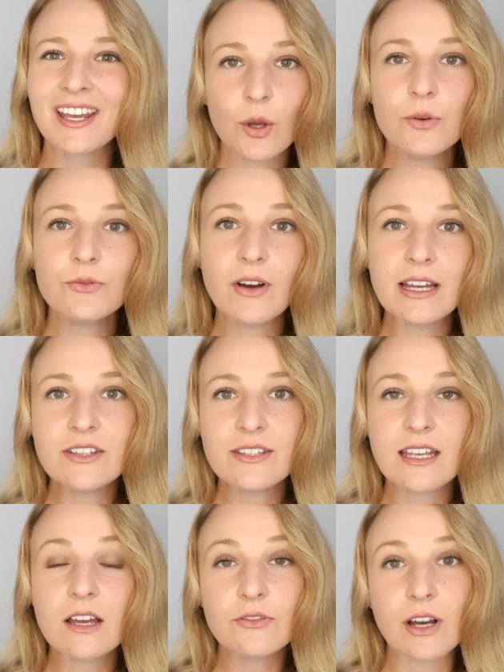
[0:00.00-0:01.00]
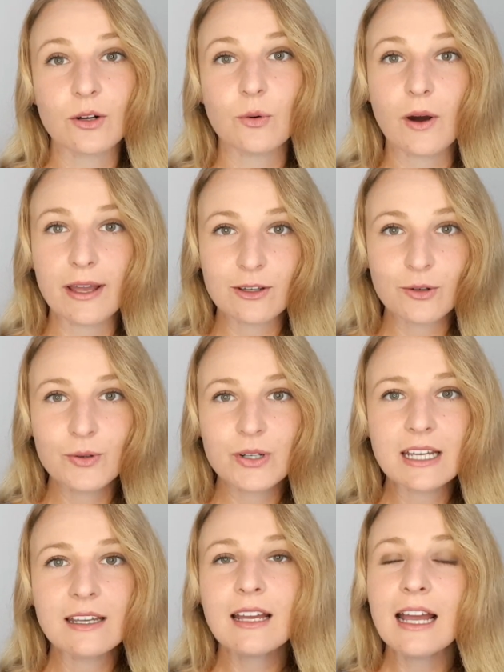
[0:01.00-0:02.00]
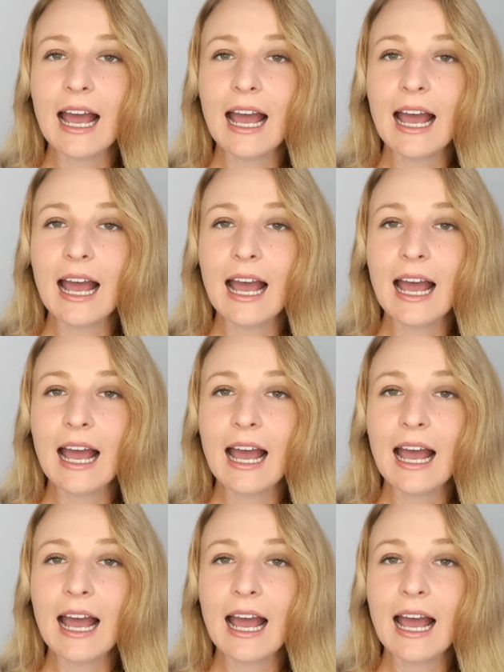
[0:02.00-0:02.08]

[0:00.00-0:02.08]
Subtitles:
Go and find yourself a quiet corner